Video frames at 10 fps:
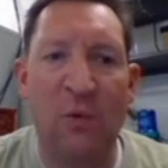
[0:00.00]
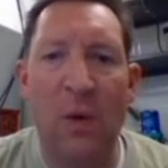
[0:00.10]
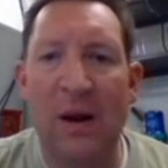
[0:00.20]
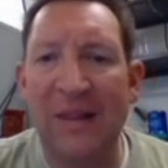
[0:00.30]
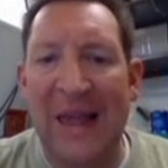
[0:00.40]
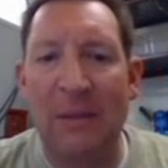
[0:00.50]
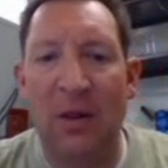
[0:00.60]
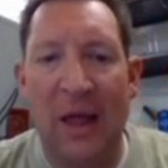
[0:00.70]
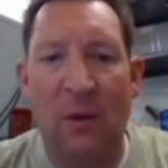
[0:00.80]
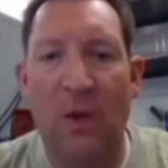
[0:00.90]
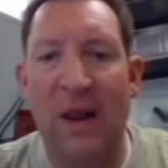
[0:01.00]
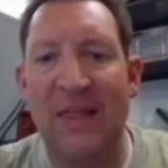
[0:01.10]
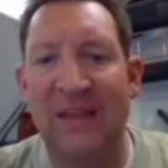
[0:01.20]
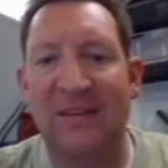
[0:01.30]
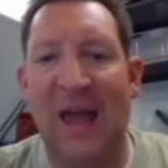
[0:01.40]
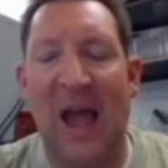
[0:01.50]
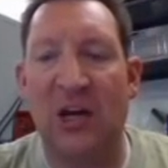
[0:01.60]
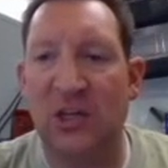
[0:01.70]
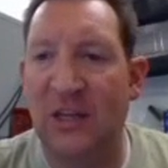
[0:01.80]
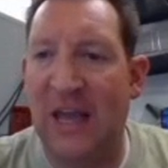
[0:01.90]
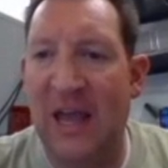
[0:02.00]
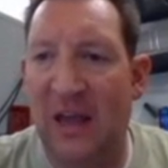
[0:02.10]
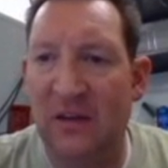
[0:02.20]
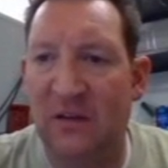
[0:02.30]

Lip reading: We want to label like what this actually is.